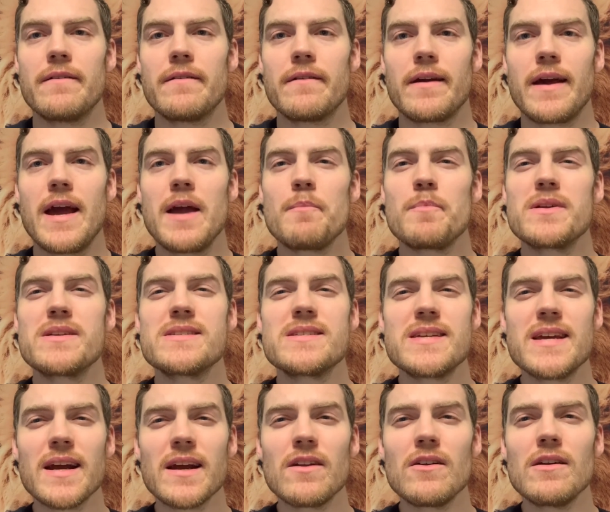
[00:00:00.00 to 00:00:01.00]
Okay,
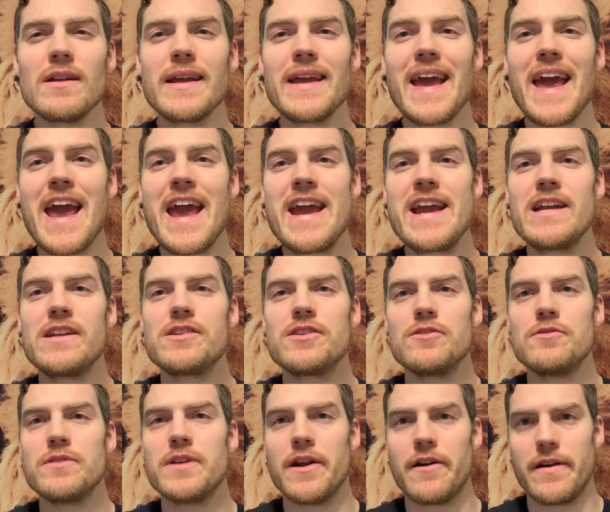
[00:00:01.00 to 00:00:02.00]
particularly
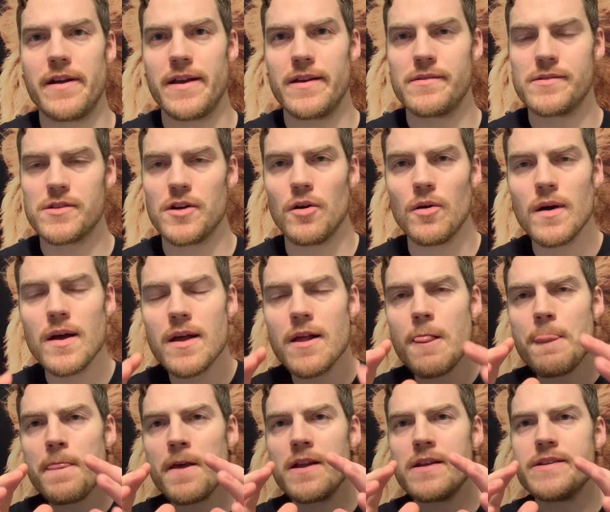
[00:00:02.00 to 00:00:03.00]
A2 dairy. So
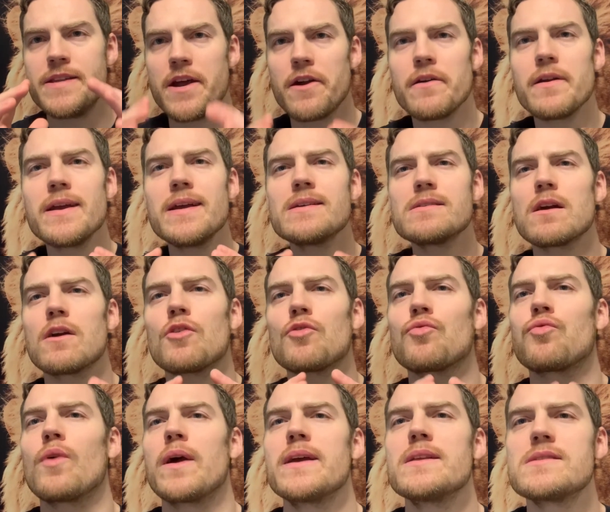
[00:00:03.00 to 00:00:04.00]
dairy is a
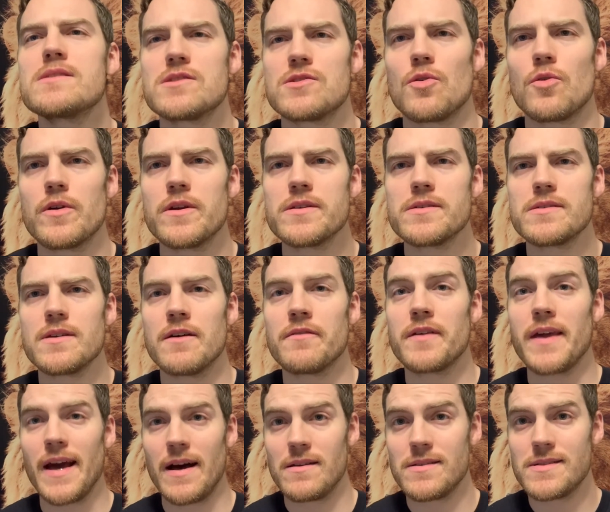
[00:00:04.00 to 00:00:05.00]
great source of
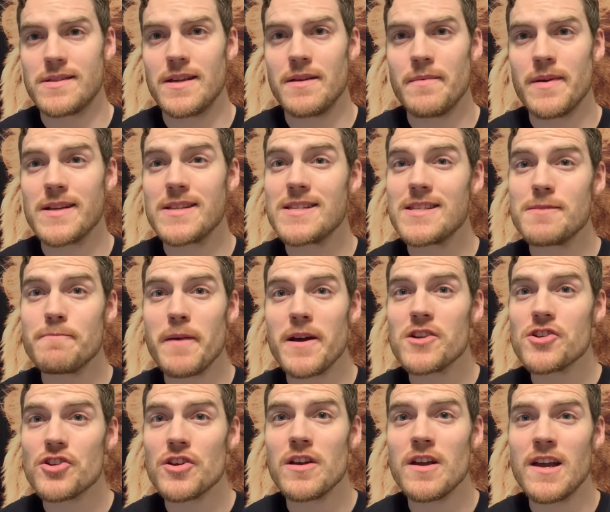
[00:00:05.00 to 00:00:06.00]
calcium,
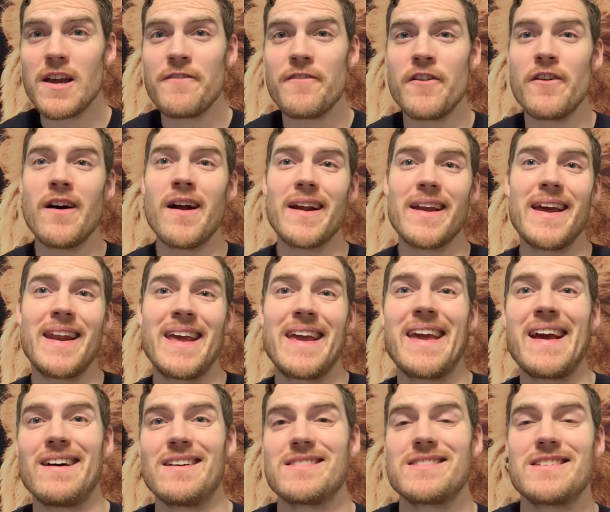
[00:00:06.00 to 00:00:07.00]
especially if you're not getting
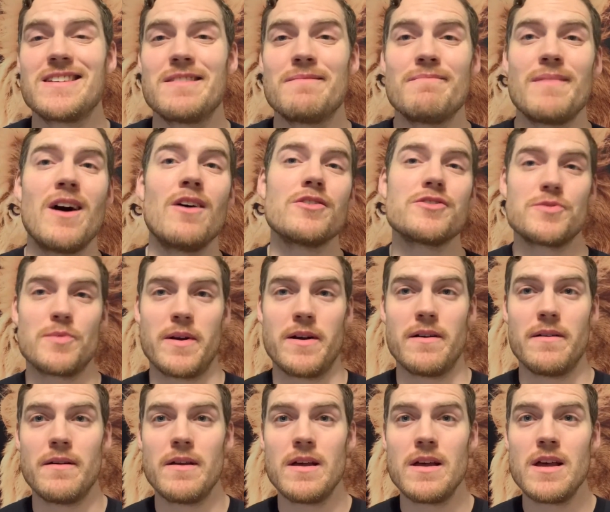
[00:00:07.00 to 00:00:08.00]
calcium elsewhere.
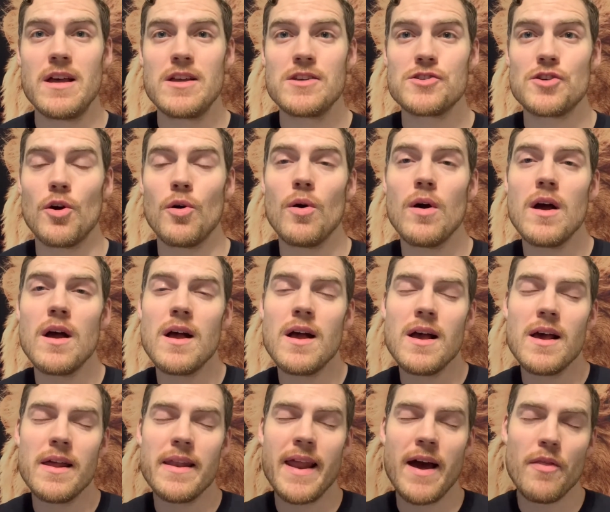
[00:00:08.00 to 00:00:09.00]
So
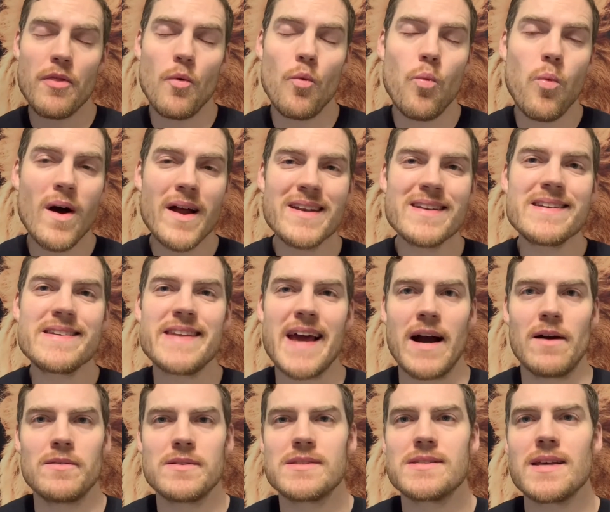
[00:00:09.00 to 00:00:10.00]
now the one
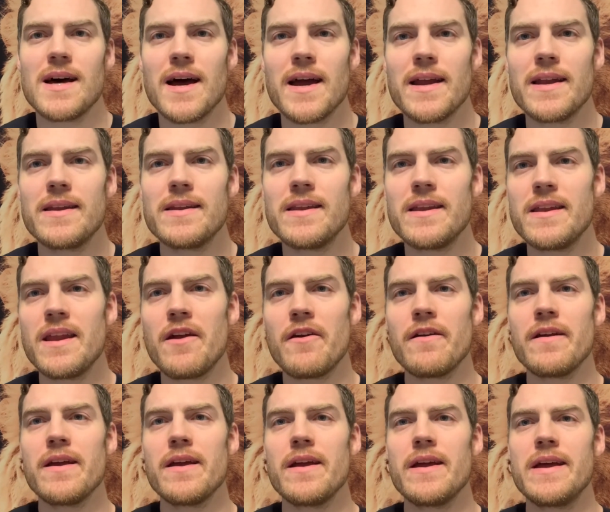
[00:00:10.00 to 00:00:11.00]
downside to
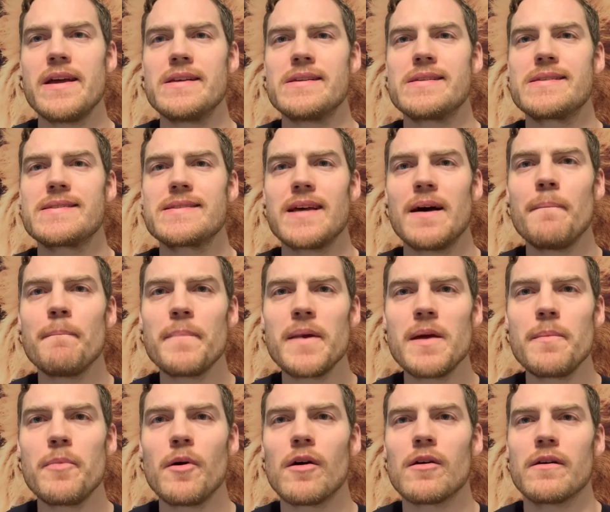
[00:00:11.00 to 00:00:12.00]
dairy is some
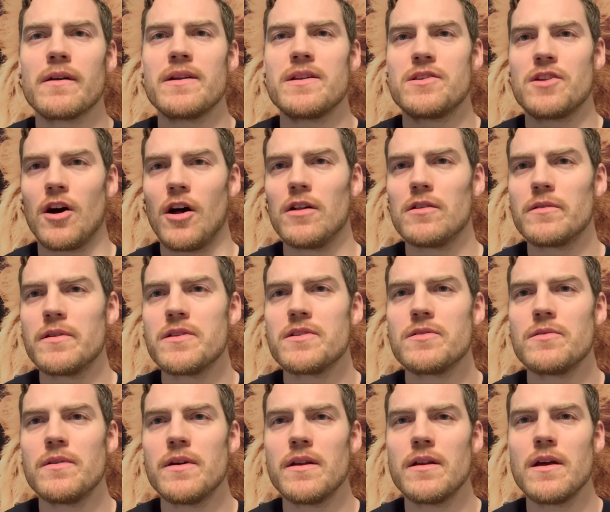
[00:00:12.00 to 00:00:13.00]
people are intolerant
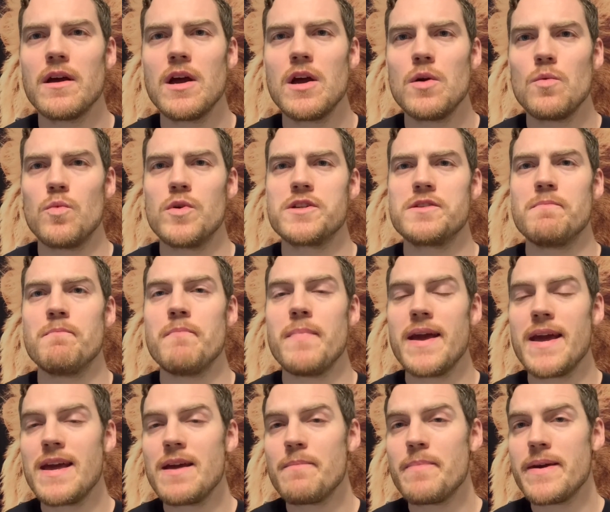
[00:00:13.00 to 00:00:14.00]
to it, which
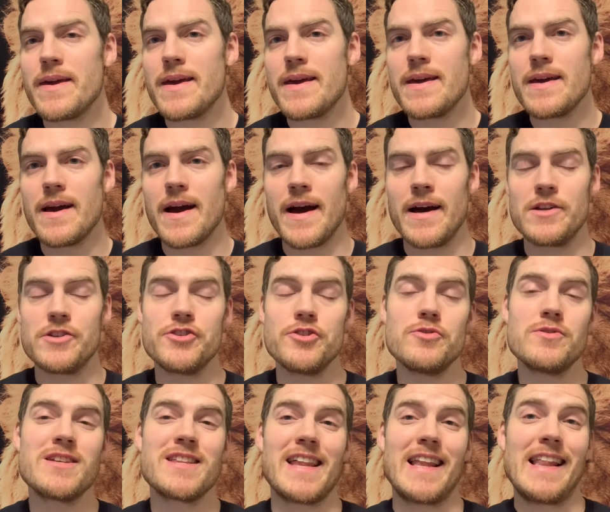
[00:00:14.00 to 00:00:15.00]
may be due
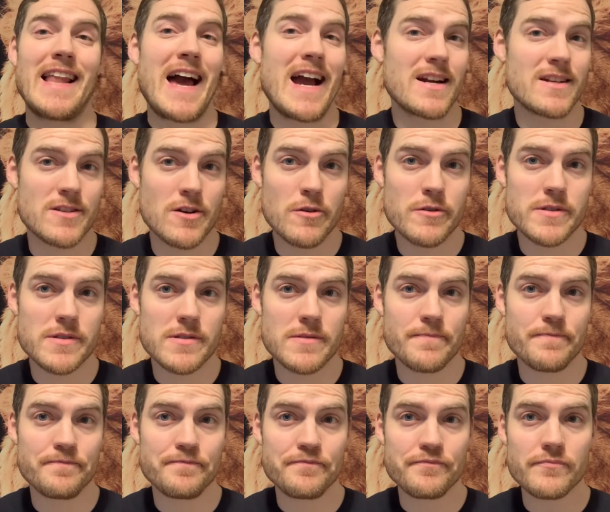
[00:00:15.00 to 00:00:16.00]
to the lactose,
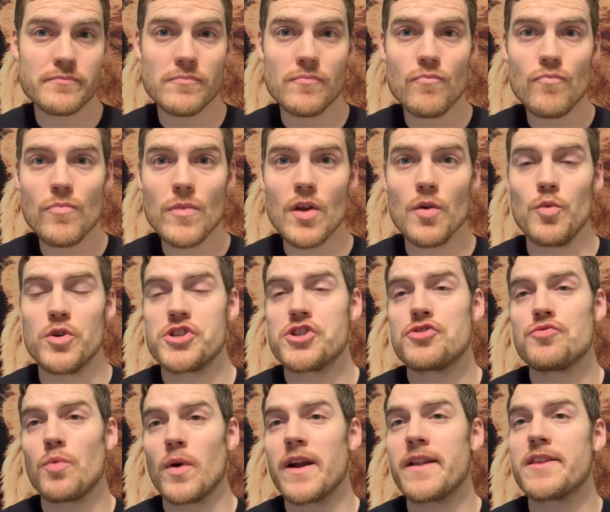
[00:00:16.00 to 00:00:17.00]
which is
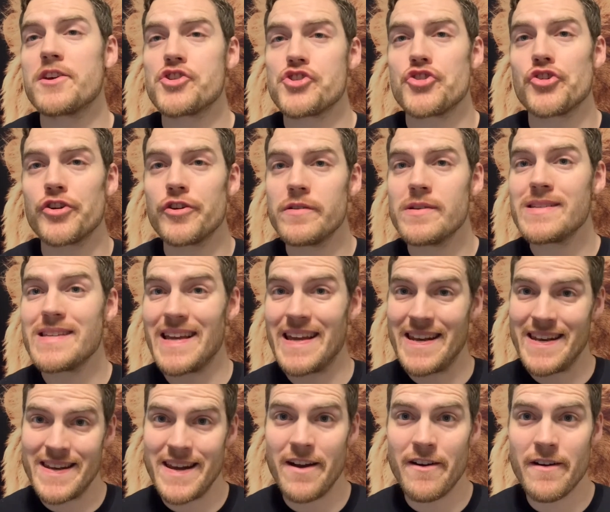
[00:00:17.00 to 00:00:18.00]
one of the sugars
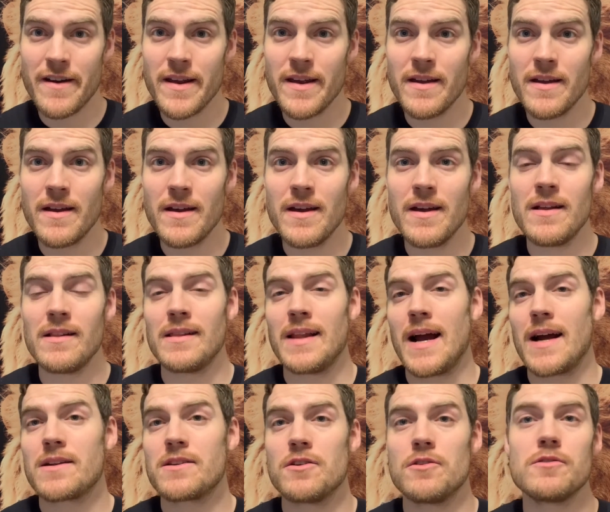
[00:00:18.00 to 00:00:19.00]
in dairy,
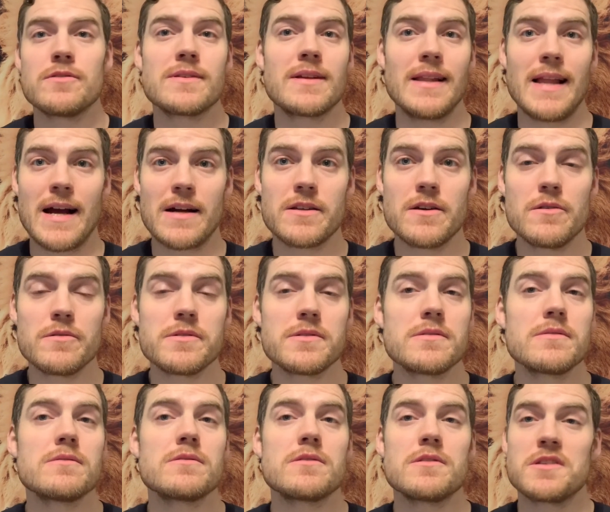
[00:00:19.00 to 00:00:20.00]
lactose, galactose.
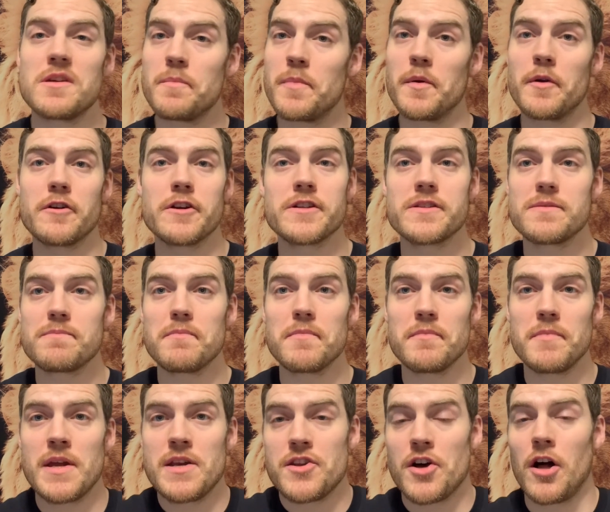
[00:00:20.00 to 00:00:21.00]
So some people are just
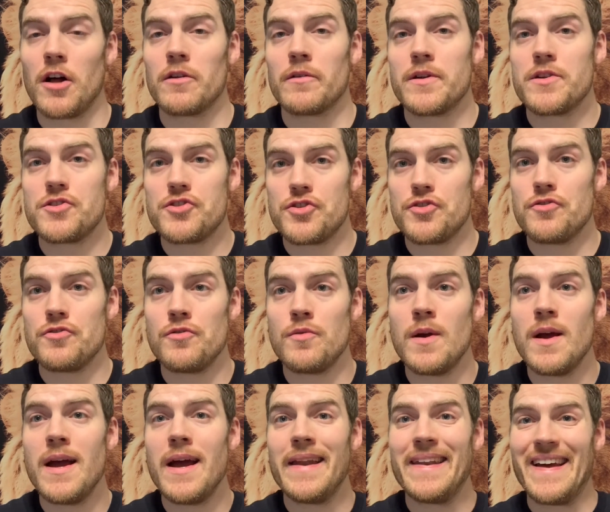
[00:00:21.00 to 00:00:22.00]
intolerant to
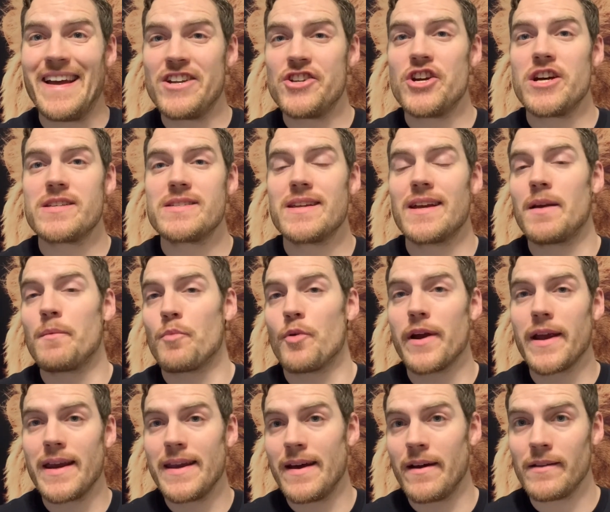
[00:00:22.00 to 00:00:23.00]
digesting and
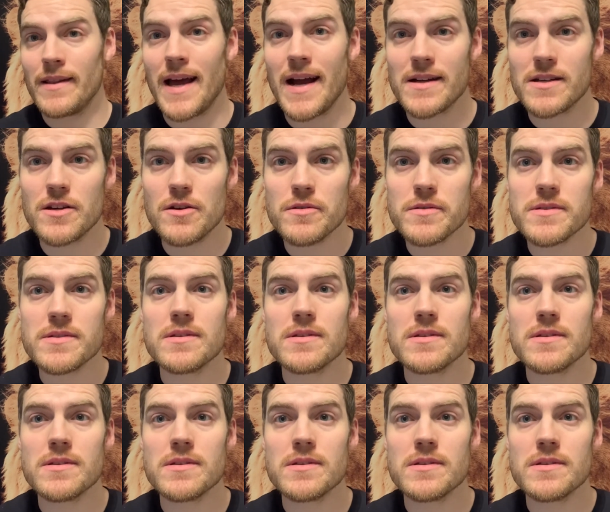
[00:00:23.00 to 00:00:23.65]
breaking down lactose.